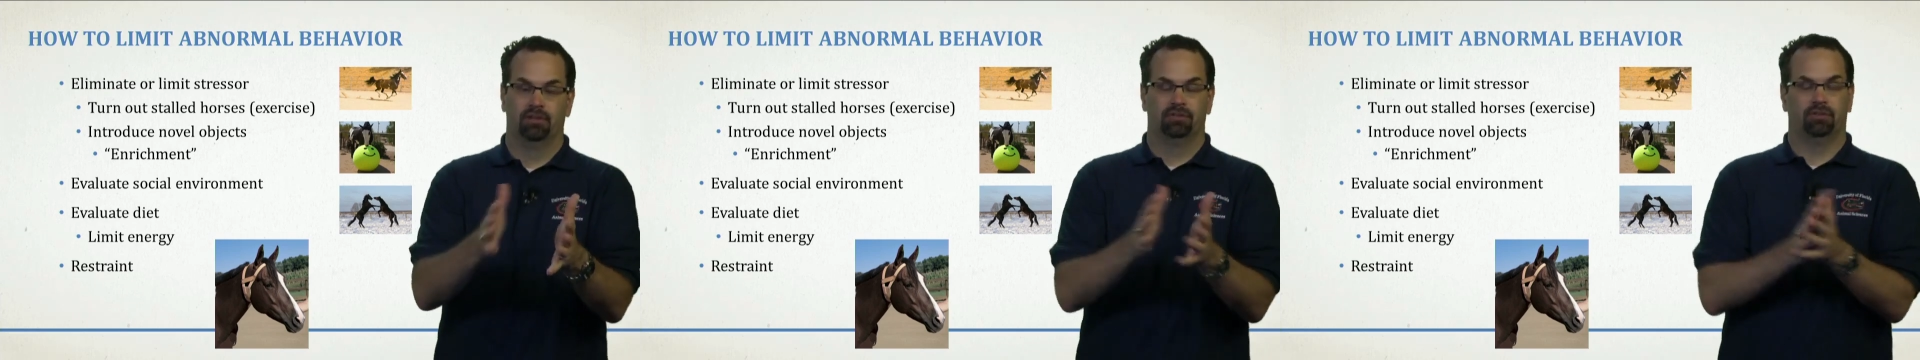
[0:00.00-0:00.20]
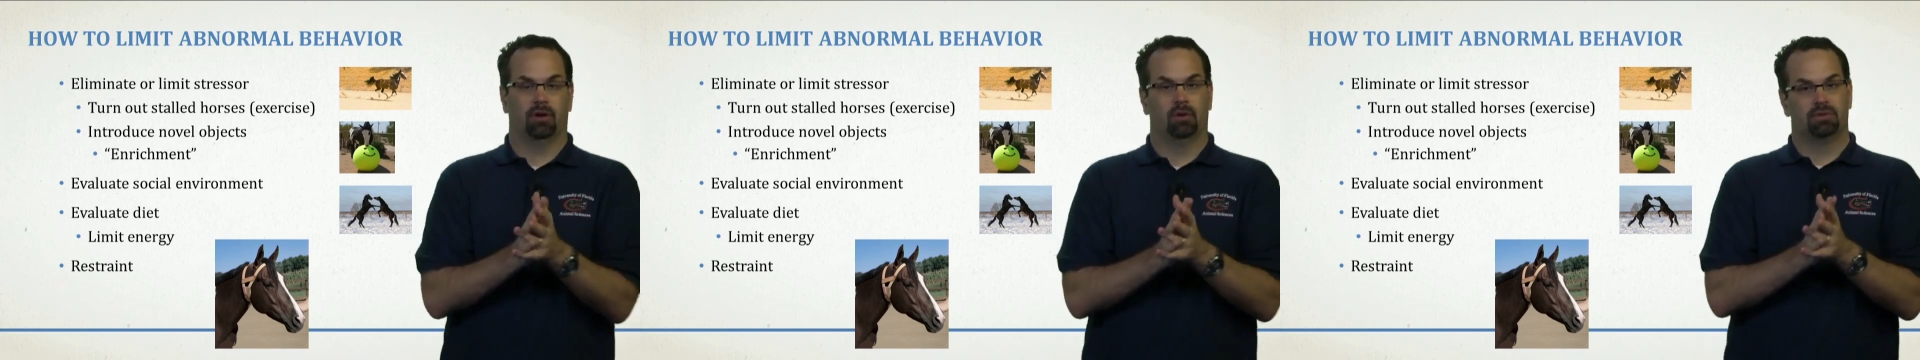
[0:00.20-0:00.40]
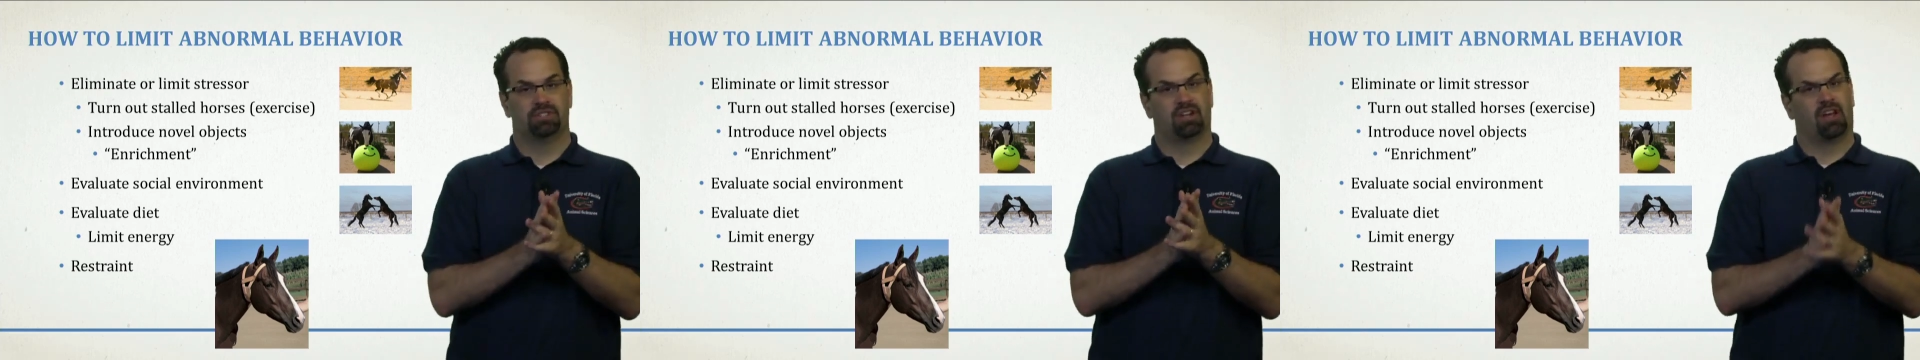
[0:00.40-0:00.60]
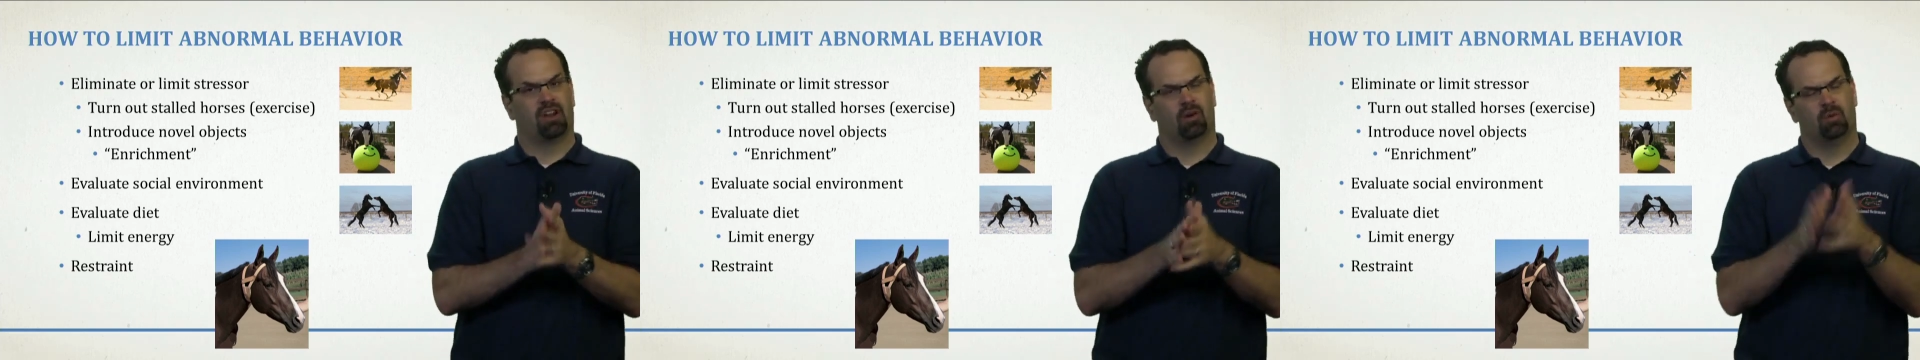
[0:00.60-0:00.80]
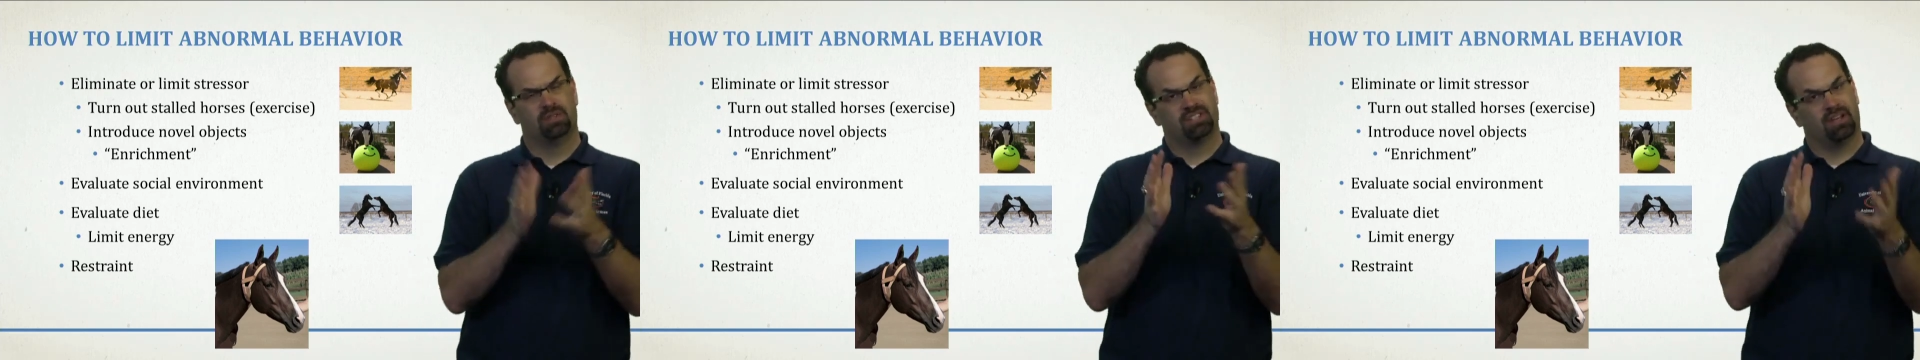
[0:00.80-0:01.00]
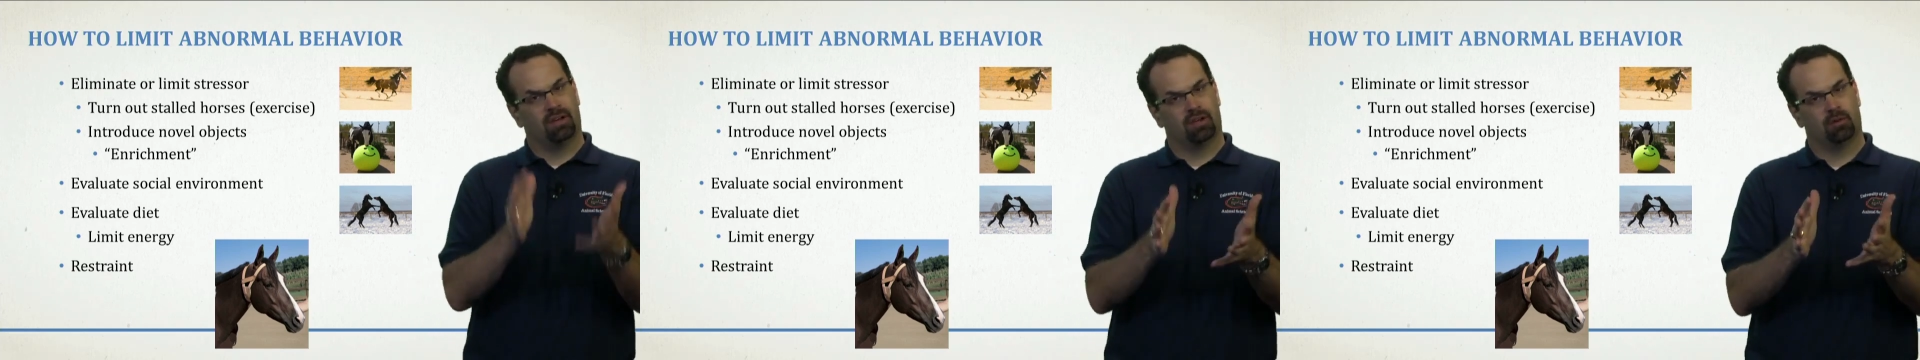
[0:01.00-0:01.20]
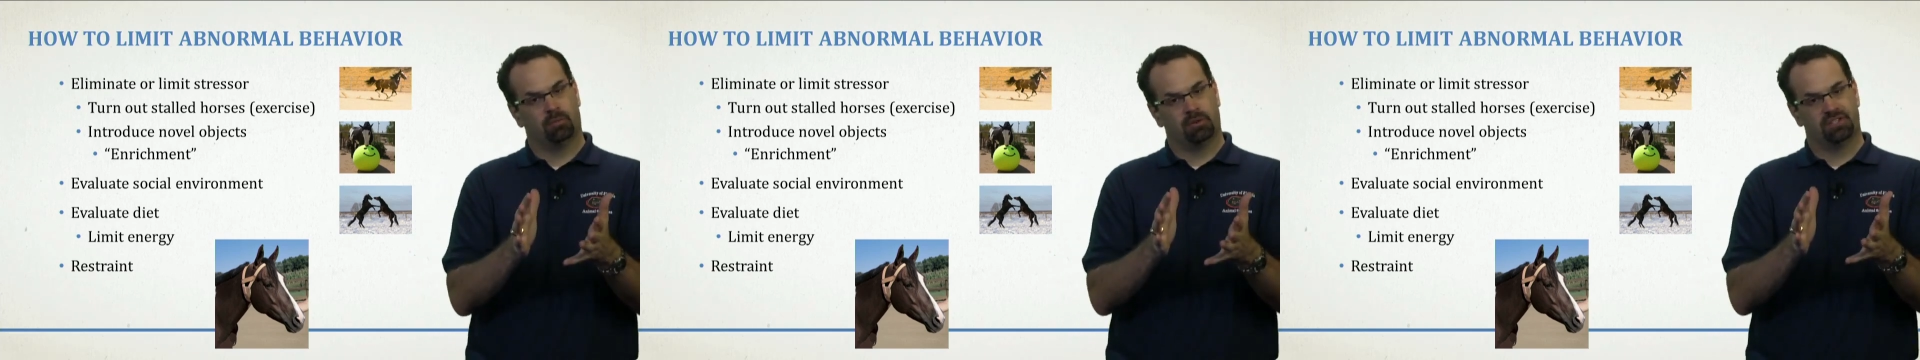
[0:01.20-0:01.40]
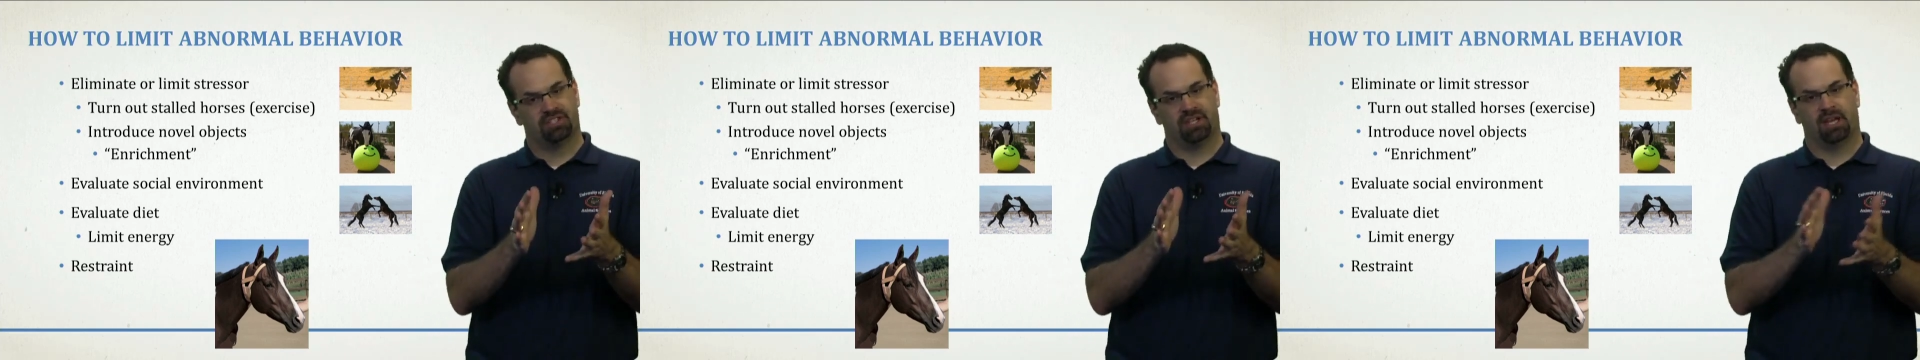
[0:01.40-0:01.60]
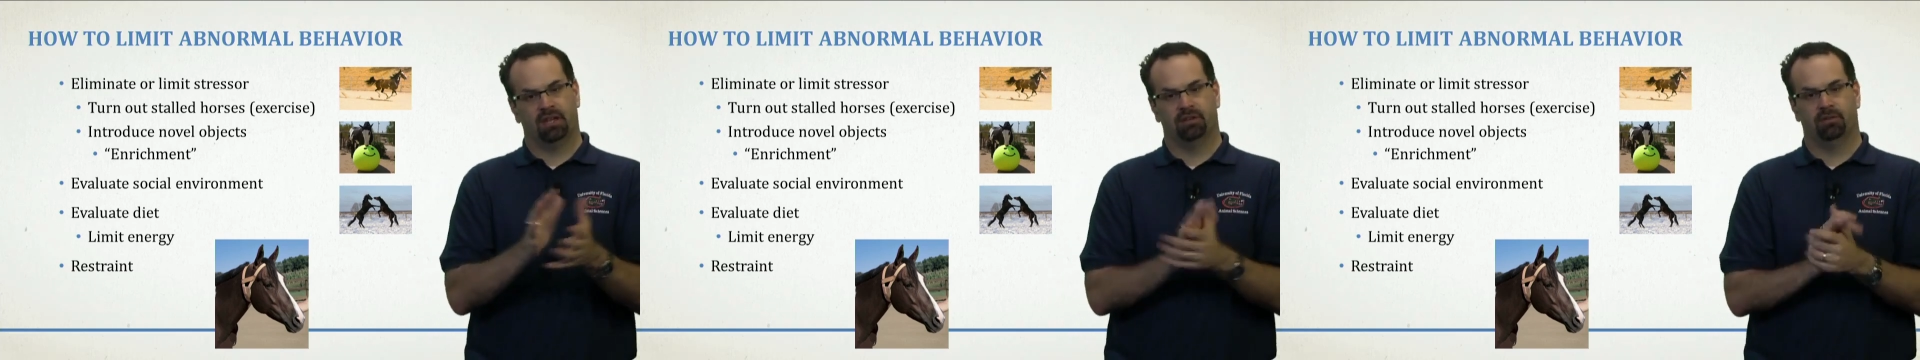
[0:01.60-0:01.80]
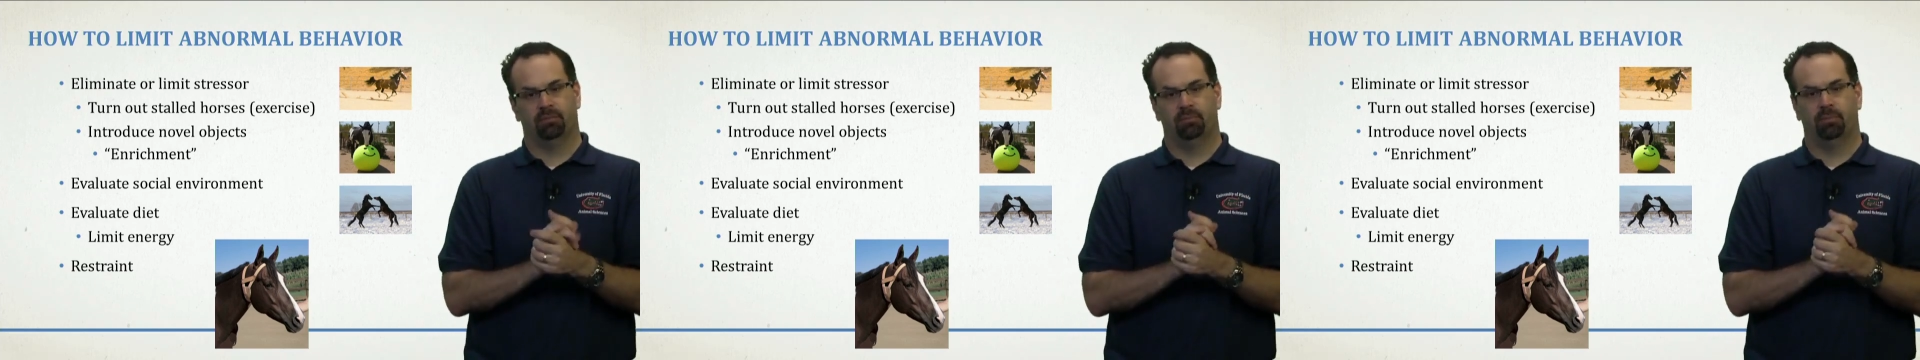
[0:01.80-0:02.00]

So it's not always 100%,